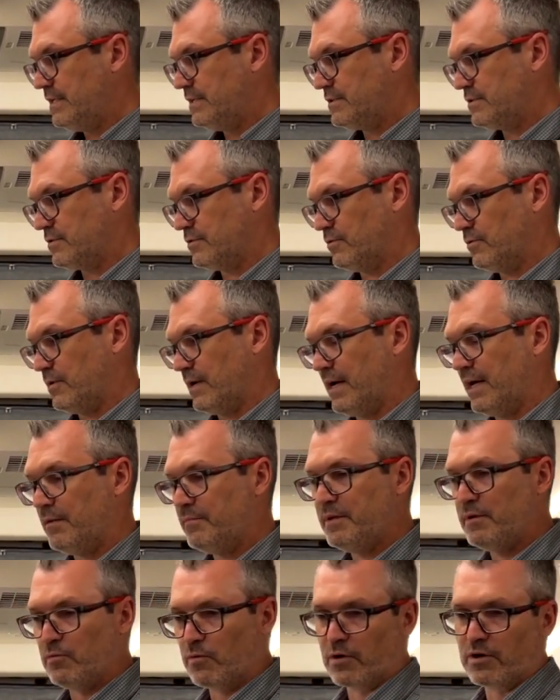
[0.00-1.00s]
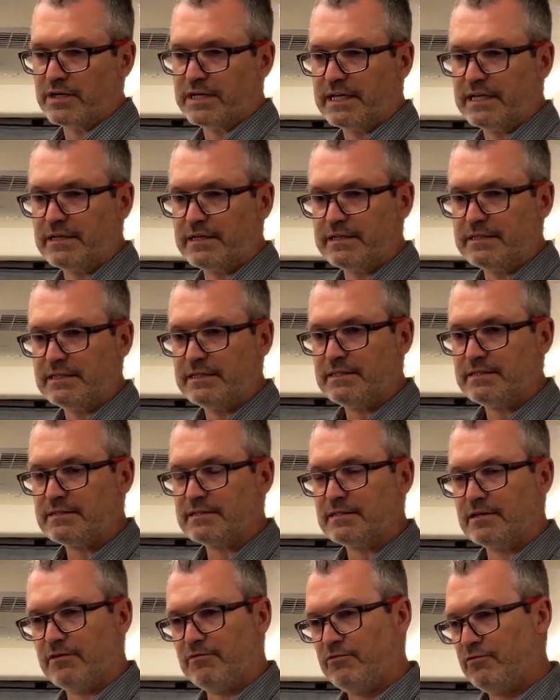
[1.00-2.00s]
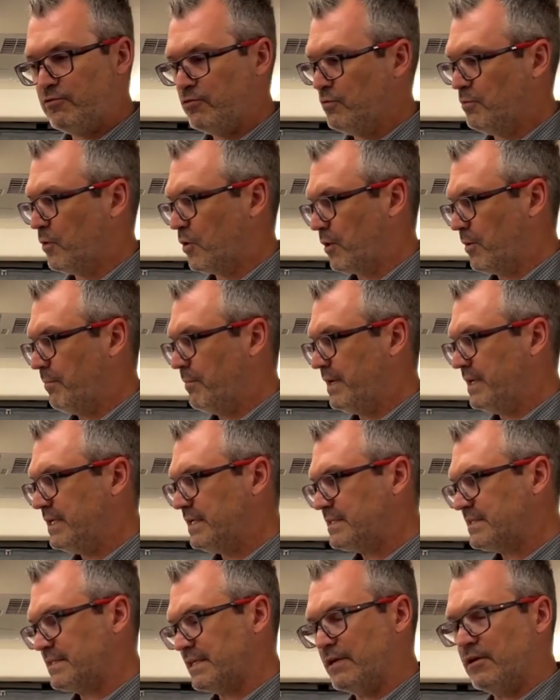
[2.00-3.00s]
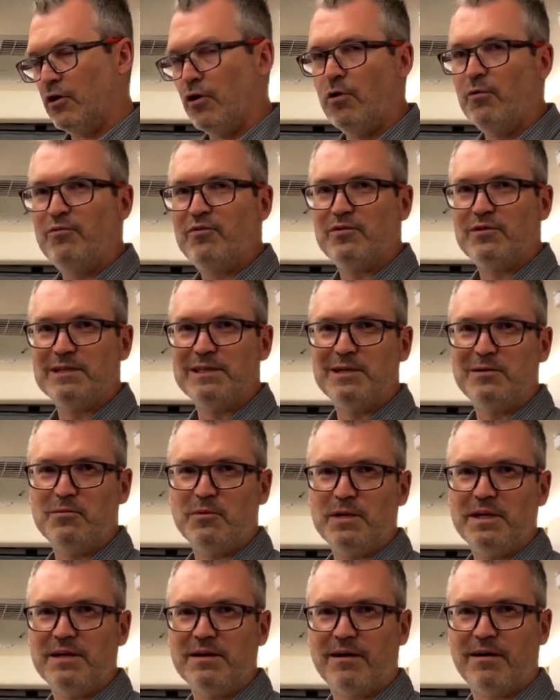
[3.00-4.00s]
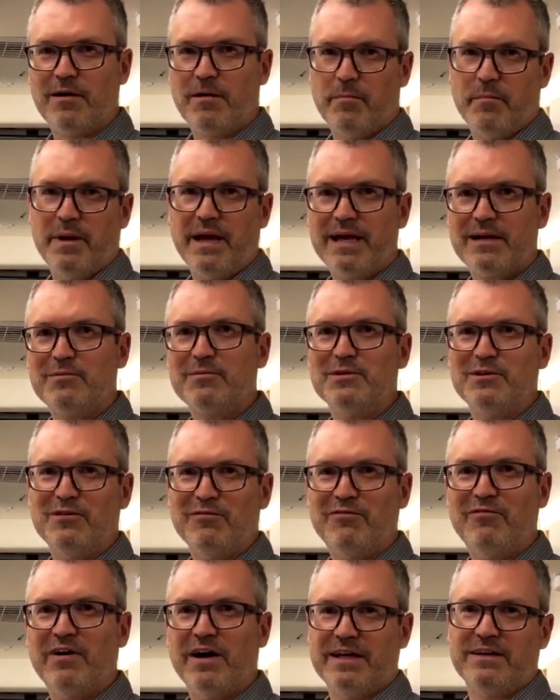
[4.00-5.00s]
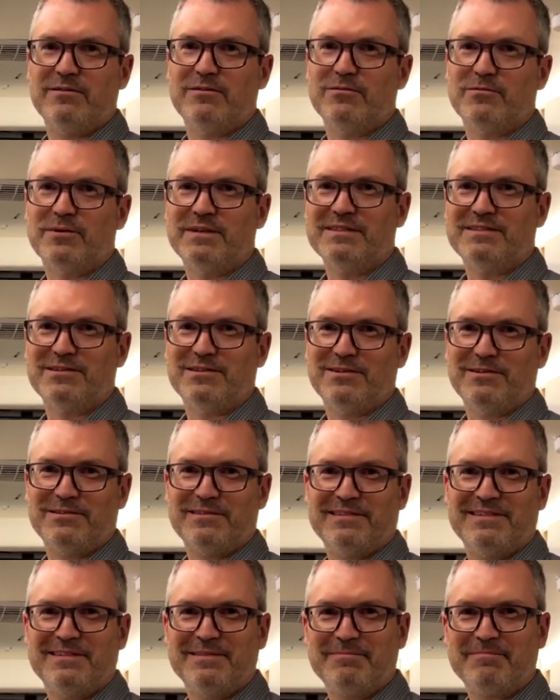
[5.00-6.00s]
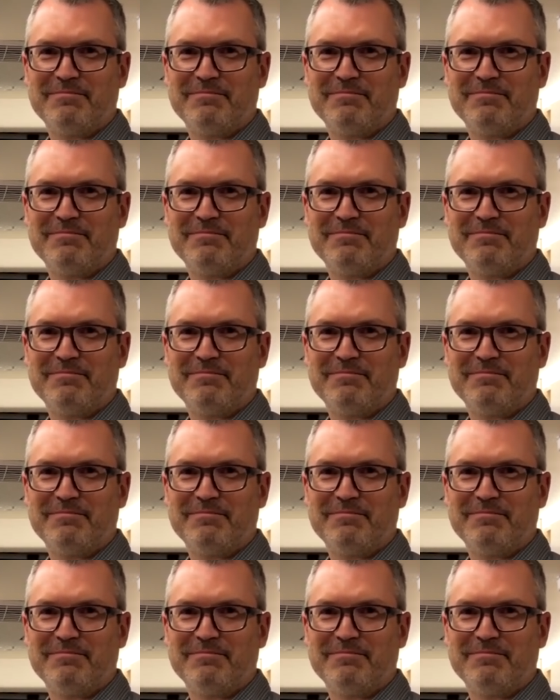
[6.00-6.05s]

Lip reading: So I'll be working on this a few more minutes and hopefully we are back with the final result.